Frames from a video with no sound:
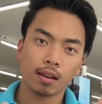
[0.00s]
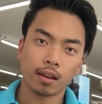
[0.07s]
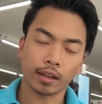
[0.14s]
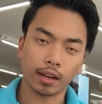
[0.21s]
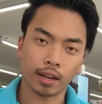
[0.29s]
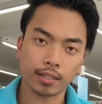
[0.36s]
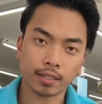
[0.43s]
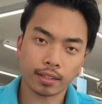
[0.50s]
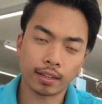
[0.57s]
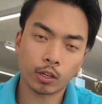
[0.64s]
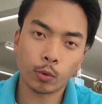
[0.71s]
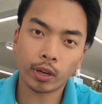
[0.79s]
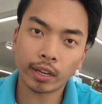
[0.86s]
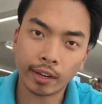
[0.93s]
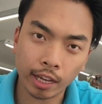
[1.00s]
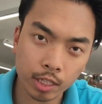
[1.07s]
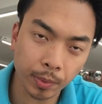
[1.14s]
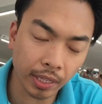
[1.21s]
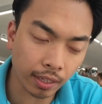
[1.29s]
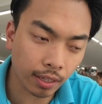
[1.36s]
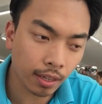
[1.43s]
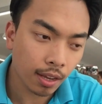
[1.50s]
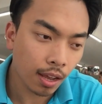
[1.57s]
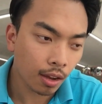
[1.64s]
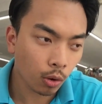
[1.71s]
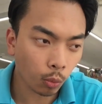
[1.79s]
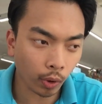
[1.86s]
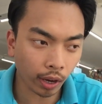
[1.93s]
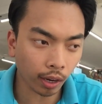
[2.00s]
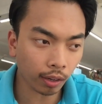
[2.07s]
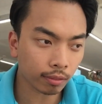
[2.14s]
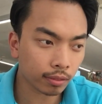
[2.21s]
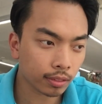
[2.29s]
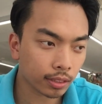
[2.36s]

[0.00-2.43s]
Hey guys, I got a quick announcement. Well,